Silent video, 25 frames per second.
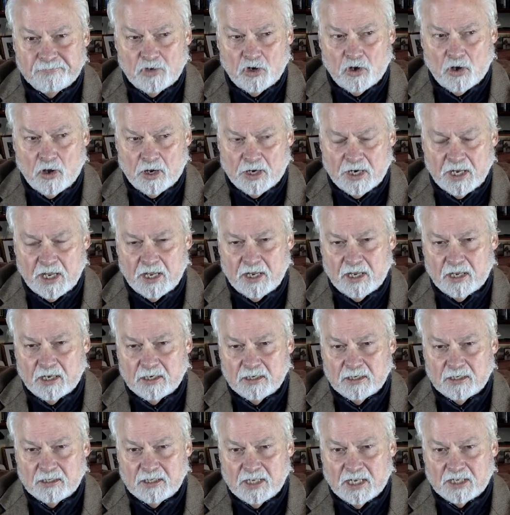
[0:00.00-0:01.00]
on
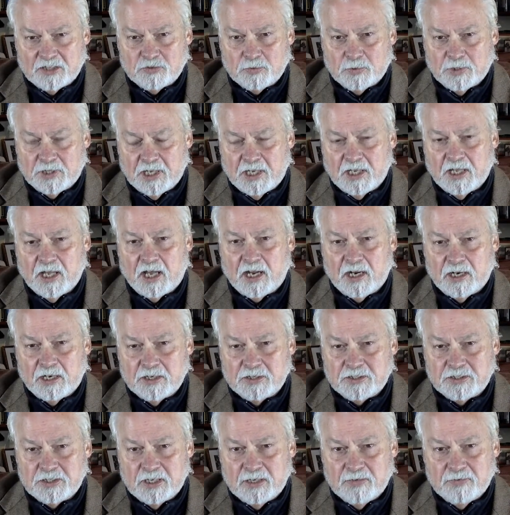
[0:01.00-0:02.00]
hand. That's what they got in a
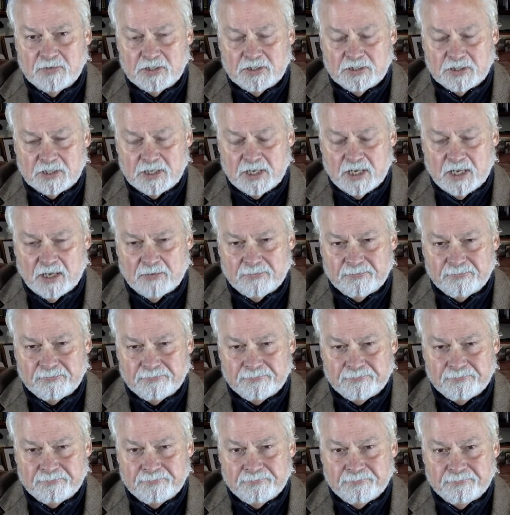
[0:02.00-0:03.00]
savings account.
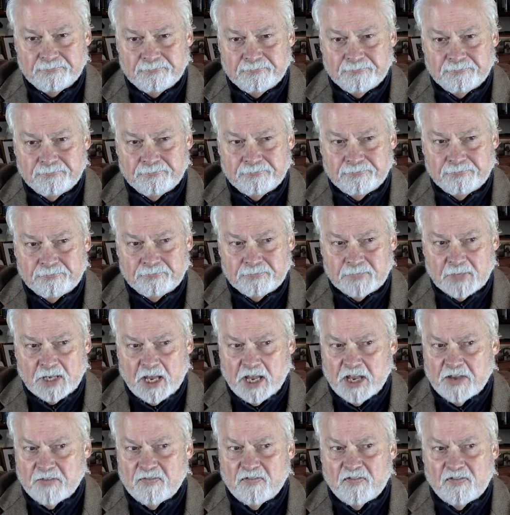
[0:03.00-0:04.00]

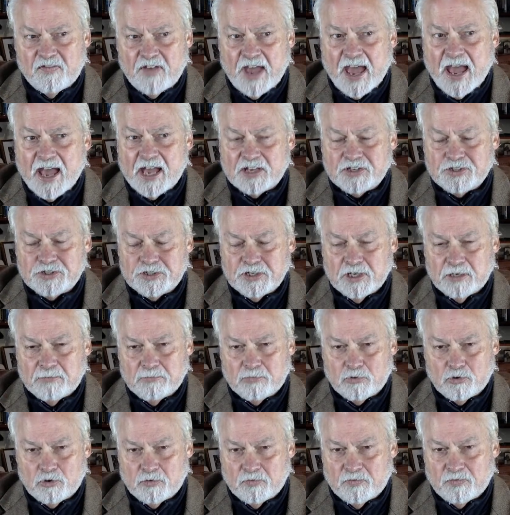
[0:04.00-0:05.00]
A vast
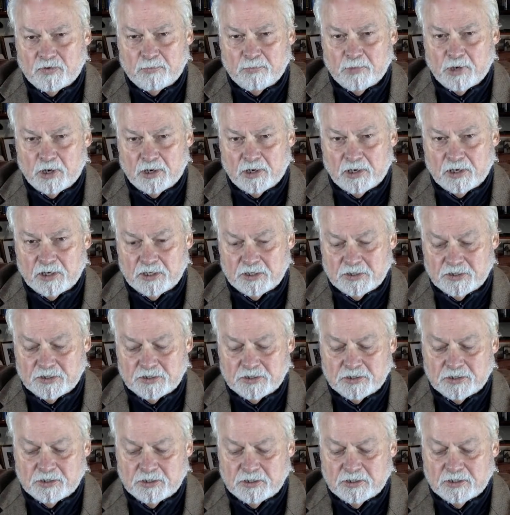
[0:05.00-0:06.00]
number of
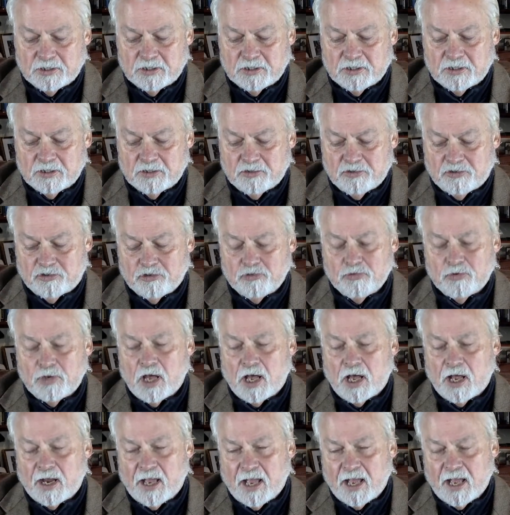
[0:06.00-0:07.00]
Americans do
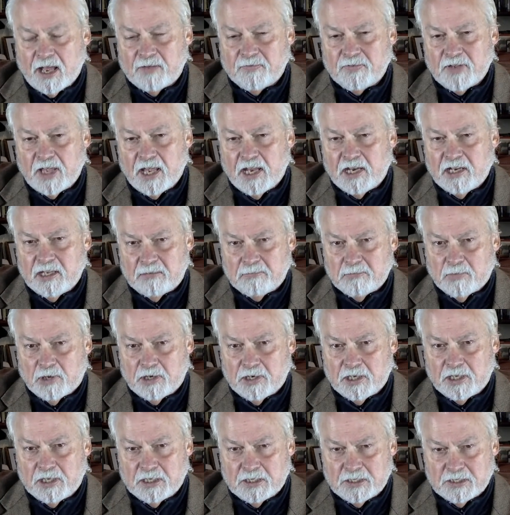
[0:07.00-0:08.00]
not have any
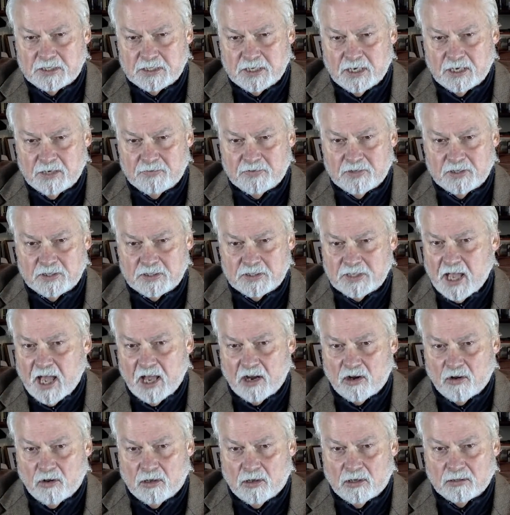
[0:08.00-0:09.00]
money in savings
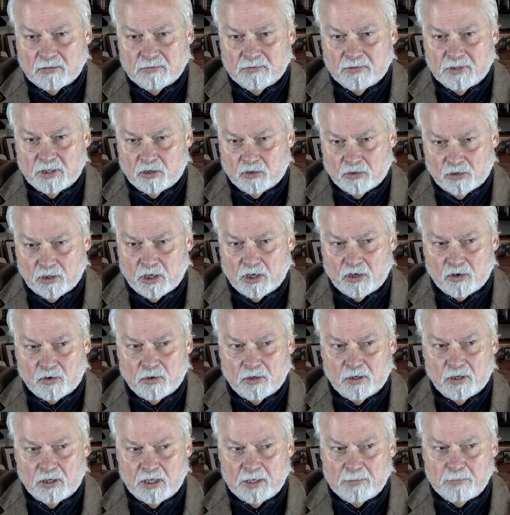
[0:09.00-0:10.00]
at all. They're
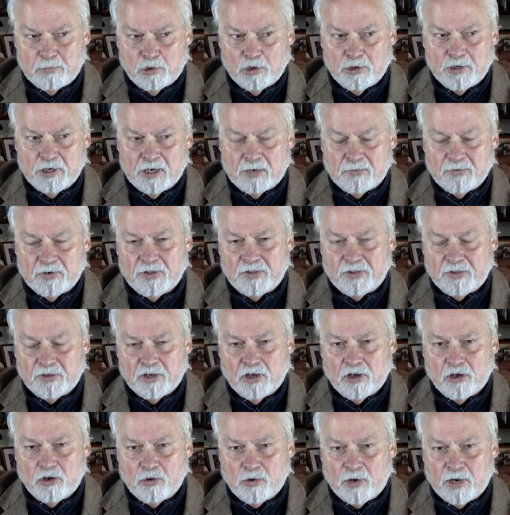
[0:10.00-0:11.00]
literally putting everything
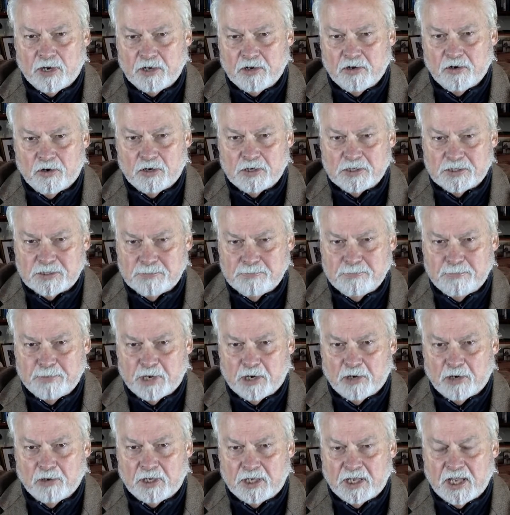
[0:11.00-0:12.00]
on credit cards and
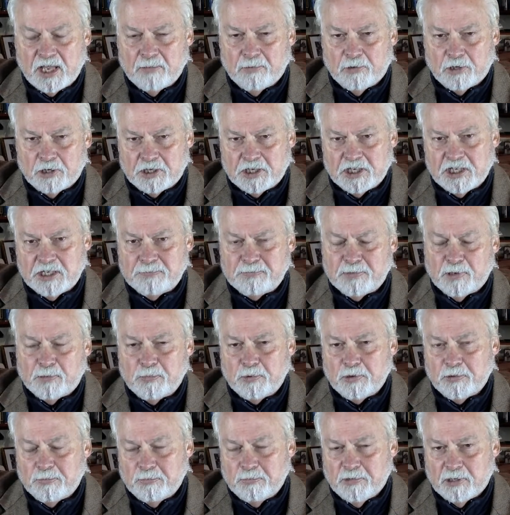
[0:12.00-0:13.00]
barely able to keep
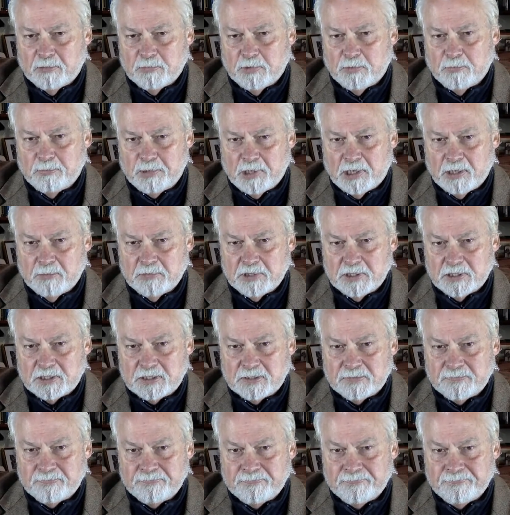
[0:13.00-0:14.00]
up with minimum
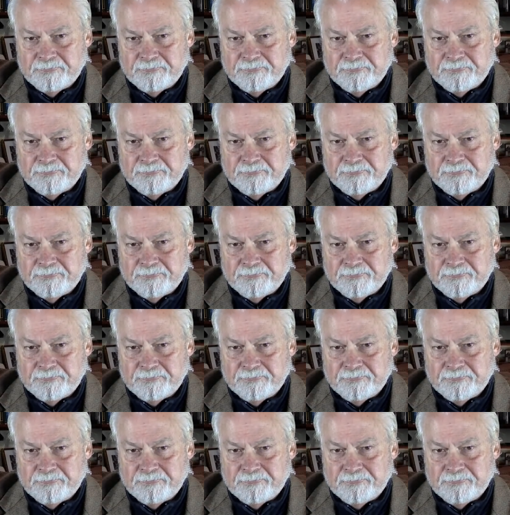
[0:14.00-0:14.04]
payments.